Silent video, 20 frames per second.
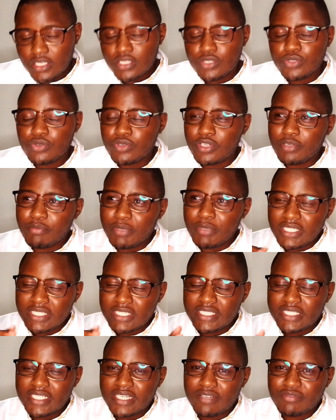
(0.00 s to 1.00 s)
So
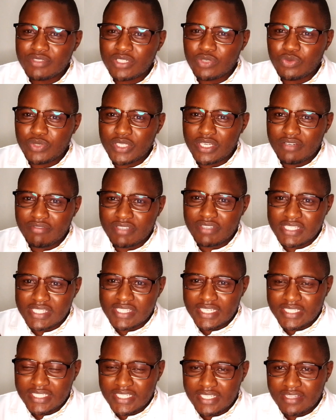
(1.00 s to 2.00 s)
immediately after we have
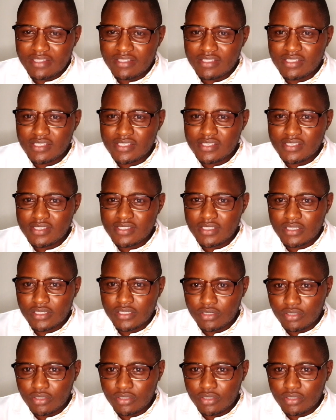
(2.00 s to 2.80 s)
inserted this